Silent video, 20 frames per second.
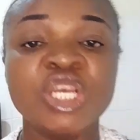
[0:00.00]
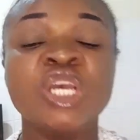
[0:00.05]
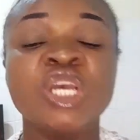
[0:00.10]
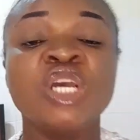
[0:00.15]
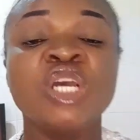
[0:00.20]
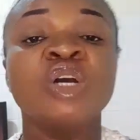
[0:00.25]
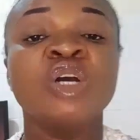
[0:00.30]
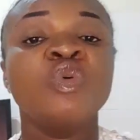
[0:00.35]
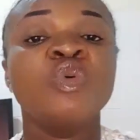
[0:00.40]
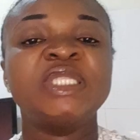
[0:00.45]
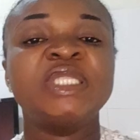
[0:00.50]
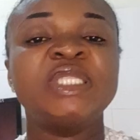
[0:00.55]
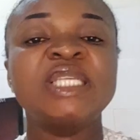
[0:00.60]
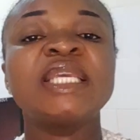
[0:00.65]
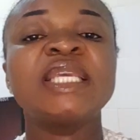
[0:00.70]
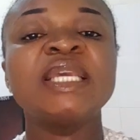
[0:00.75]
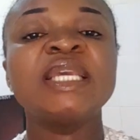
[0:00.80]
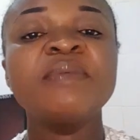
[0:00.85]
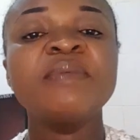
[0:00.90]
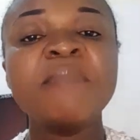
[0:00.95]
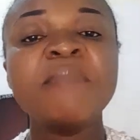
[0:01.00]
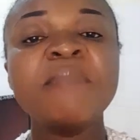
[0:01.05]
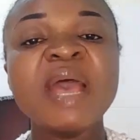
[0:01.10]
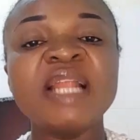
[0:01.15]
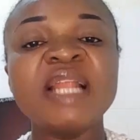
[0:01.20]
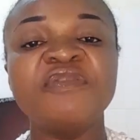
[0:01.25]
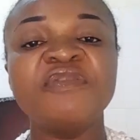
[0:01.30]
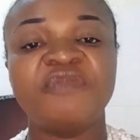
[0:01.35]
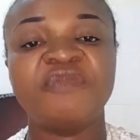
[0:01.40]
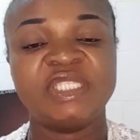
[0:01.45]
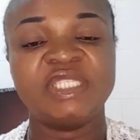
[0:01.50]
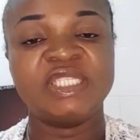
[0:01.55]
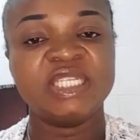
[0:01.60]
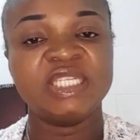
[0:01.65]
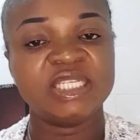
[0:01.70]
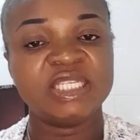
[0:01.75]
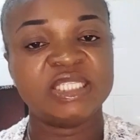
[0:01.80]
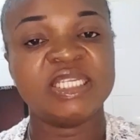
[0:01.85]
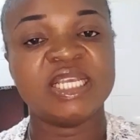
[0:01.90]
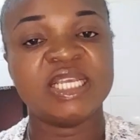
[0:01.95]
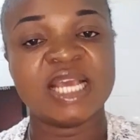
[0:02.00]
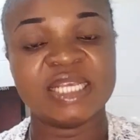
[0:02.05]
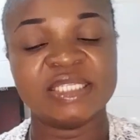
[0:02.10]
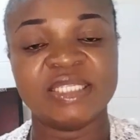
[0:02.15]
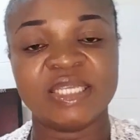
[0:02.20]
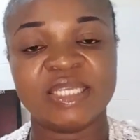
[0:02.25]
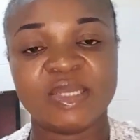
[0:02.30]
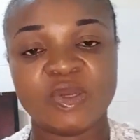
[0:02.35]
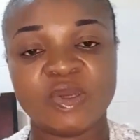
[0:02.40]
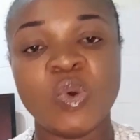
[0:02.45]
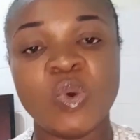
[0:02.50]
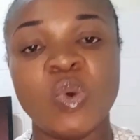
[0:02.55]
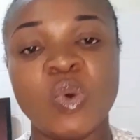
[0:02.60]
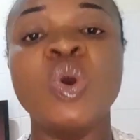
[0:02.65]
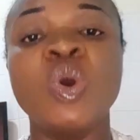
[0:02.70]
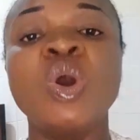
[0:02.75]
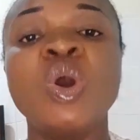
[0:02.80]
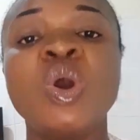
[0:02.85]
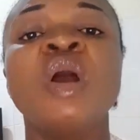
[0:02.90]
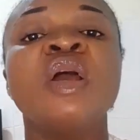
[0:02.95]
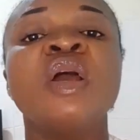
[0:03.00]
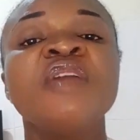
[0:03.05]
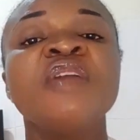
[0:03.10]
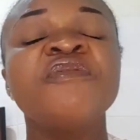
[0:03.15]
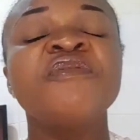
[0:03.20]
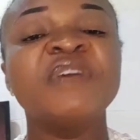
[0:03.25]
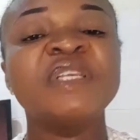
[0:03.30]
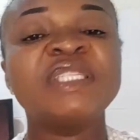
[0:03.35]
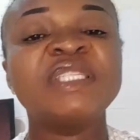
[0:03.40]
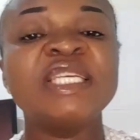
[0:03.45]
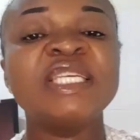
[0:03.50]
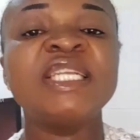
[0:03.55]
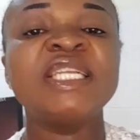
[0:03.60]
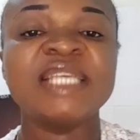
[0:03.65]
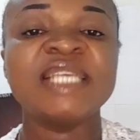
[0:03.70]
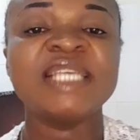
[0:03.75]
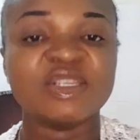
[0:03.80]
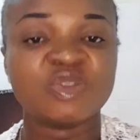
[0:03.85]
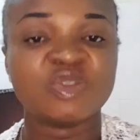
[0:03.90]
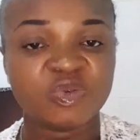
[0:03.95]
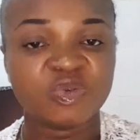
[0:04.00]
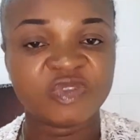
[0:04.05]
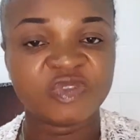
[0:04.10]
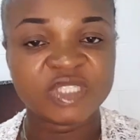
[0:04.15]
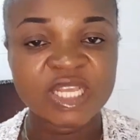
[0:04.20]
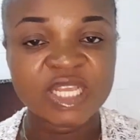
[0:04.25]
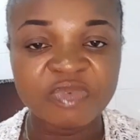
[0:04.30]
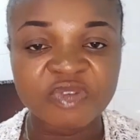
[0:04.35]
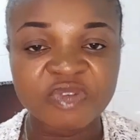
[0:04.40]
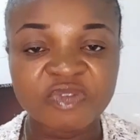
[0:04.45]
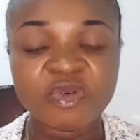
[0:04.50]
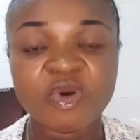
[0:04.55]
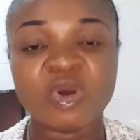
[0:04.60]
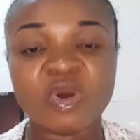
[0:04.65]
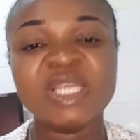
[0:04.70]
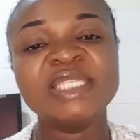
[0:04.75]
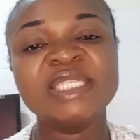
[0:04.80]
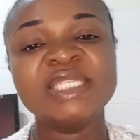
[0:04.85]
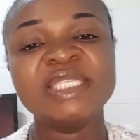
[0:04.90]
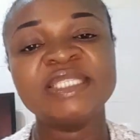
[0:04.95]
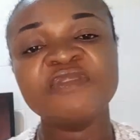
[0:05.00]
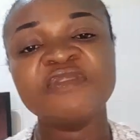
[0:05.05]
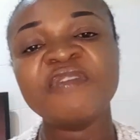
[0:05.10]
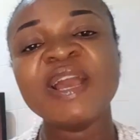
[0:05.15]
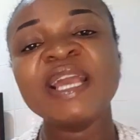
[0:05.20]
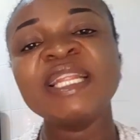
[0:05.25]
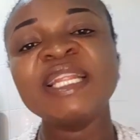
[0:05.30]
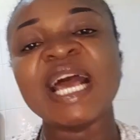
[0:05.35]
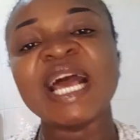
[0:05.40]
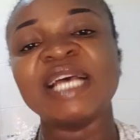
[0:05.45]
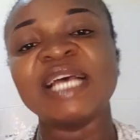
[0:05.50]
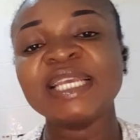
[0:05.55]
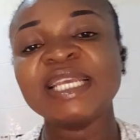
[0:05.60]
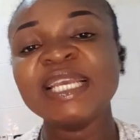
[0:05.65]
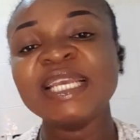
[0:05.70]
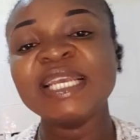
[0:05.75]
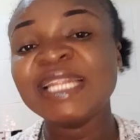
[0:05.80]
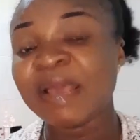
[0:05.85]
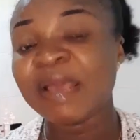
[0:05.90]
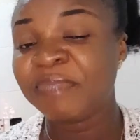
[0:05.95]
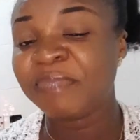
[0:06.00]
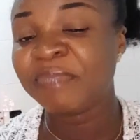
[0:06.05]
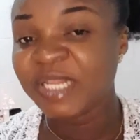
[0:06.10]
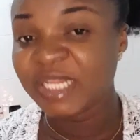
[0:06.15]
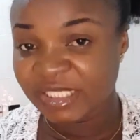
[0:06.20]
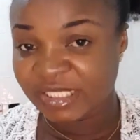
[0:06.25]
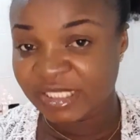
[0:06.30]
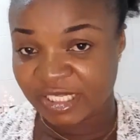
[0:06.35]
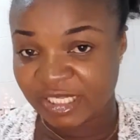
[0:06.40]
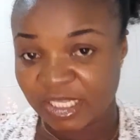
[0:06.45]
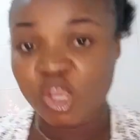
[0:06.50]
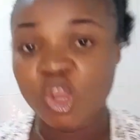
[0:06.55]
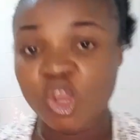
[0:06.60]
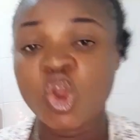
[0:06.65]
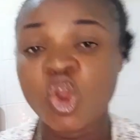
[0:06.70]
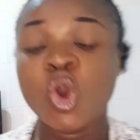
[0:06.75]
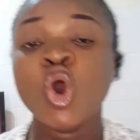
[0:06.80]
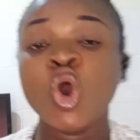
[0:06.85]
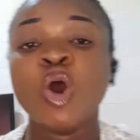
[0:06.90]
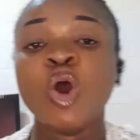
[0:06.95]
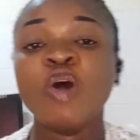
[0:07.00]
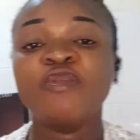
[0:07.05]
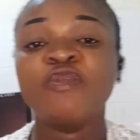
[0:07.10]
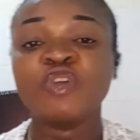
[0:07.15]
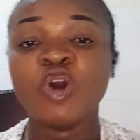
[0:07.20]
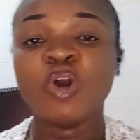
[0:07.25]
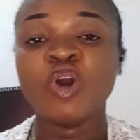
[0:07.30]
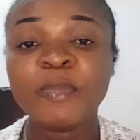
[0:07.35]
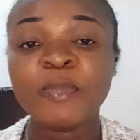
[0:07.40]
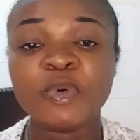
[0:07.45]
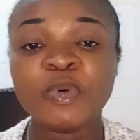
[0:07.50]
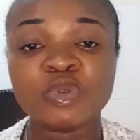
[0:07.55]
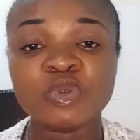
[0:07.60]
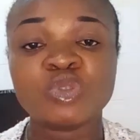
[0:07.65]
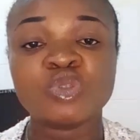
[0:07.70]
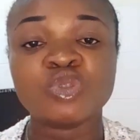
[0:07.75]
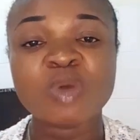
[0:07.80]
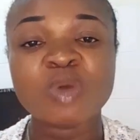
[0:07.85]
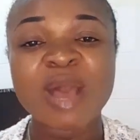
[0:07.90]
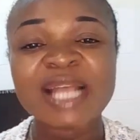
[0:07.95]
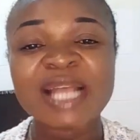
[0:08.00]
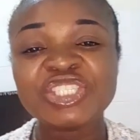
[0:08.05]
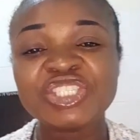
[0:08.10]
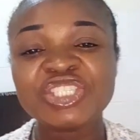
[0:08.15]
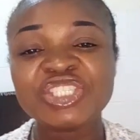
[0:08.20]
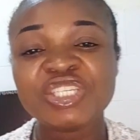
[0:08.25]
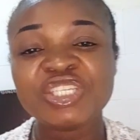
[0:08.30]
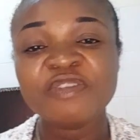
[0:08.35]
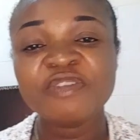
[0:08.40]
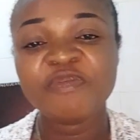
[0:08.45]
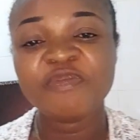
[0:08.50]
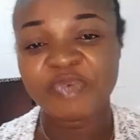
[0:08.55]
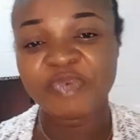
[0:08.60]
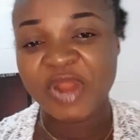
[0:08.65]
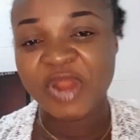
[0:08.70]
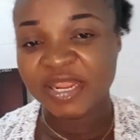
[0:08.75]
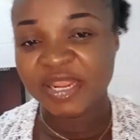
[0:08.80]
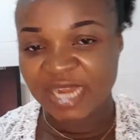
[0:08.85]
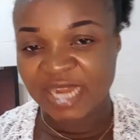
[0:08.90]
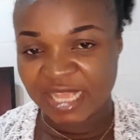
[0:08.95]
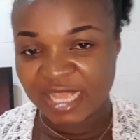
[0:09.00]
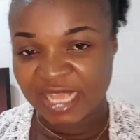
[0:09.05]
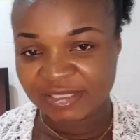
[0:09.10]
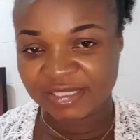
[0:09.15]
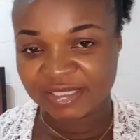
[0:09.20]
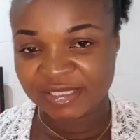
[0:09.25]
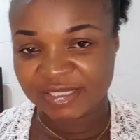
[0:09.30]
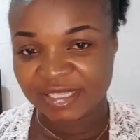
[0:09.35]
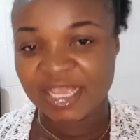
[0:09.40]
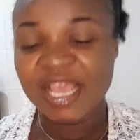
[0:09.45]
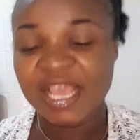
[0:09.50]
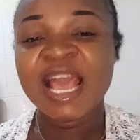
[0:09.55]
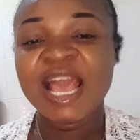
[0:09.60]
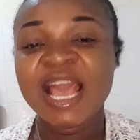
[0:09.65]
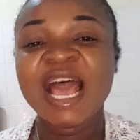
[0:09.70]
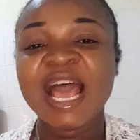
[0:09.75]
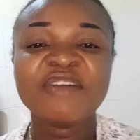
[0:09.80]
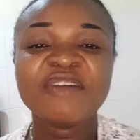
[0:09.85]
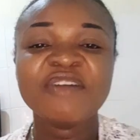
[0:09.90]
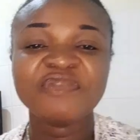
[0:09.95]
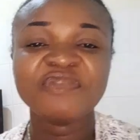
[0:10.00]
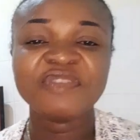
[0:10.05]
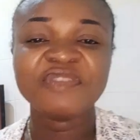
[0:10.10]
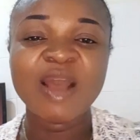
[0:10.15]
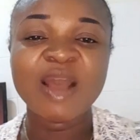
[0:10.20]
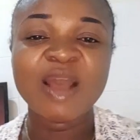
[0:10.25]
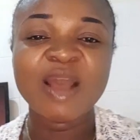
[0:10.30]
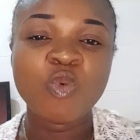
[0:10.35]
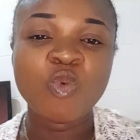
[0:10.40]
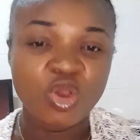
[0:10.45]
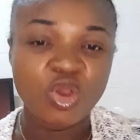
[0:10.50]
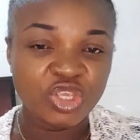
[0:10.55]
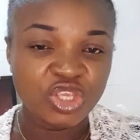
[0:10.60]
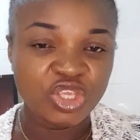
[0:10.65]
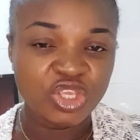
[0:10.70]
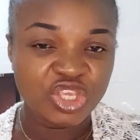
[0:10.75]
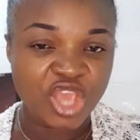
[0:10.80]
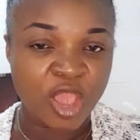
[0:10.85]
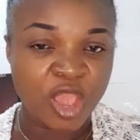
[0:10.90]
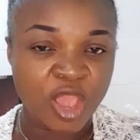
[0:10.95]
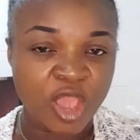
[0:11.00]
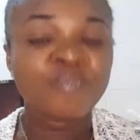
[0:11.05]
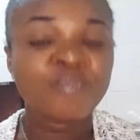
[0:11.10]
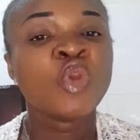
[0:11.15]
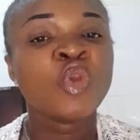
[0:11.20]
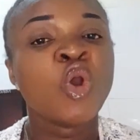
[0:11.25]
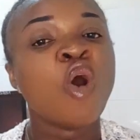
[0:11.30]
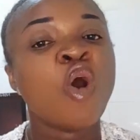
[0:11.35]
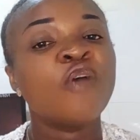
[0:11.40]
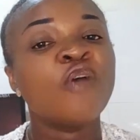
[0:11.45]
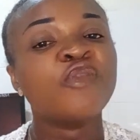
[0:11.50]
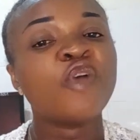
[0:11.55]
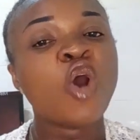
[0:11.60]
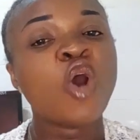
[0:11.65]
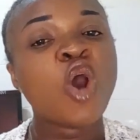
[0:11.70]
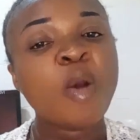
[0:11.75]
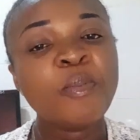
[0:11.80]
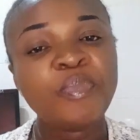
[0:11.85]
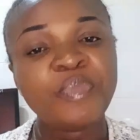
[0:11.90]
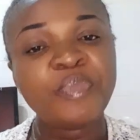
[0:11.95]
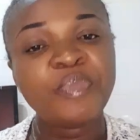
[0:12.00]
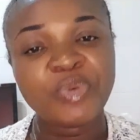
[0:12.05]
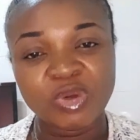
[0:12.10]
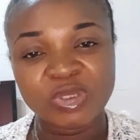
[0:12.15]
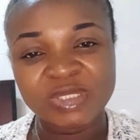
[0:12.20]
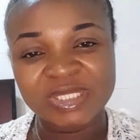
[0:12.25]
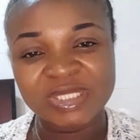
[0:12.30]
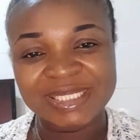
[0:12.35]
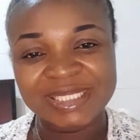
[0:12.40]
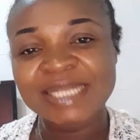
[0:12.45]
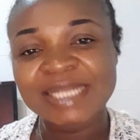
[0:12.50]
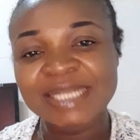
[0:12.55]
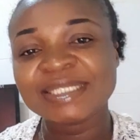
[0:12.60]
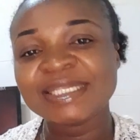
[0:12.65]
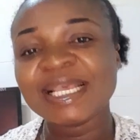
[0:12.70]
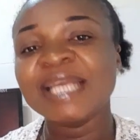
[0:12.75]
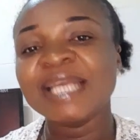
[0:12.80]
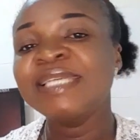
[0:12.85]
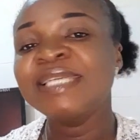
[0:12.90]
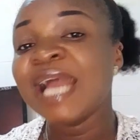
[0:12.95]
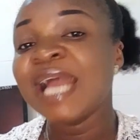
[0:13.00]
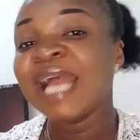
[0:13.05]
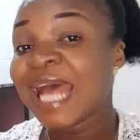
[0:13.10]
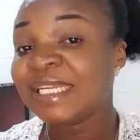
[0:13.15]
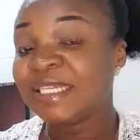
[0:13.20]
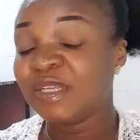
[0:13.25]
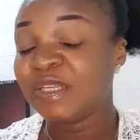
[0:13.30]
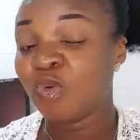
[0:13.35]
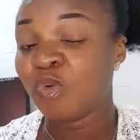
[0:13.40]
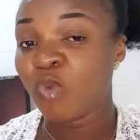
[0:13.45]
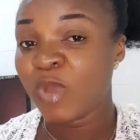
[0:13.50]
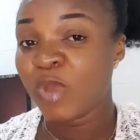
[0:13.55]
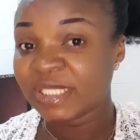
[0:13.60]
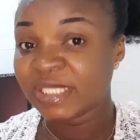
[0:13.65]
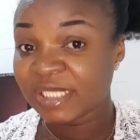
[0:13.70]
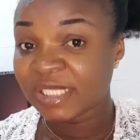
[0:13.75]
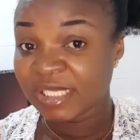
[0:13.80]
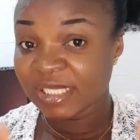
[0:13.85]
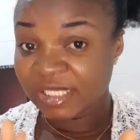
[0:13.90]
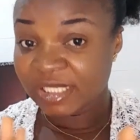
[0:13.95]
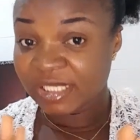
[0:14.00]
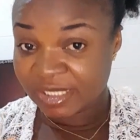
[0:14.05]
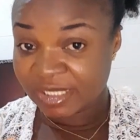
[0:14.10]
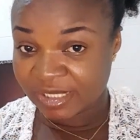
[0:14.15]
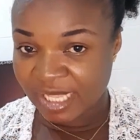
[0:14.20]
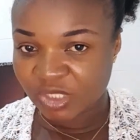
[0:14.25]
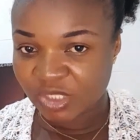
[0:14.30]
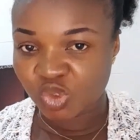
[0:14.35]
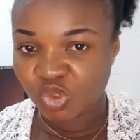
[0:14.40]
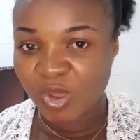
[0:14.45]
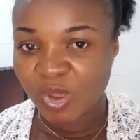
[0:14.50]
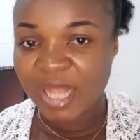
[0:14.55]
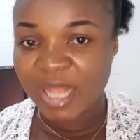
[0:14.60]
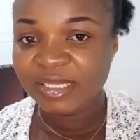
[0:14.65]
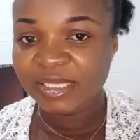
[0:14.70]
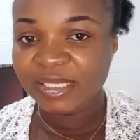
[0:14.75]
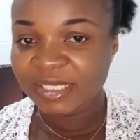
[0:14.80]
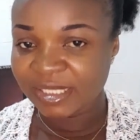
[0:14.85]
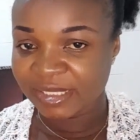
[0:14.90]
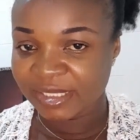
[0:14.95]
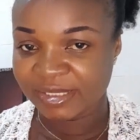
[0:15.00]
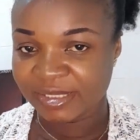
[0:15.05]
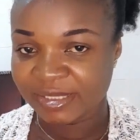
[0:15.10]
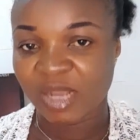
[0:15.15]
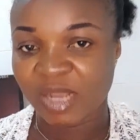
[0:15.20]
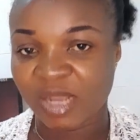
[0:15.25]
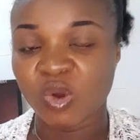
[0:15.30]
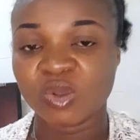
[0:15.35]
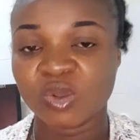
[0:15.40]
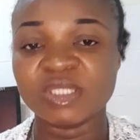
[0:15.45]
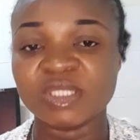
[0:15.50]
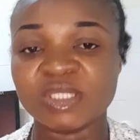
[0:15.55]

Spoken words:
We'll be taking male infertility as a whole. Infertility, as we've said before, is defined as inability of couples to achieve pregnancy after 1 year of unprotected adequate sexual intercourse.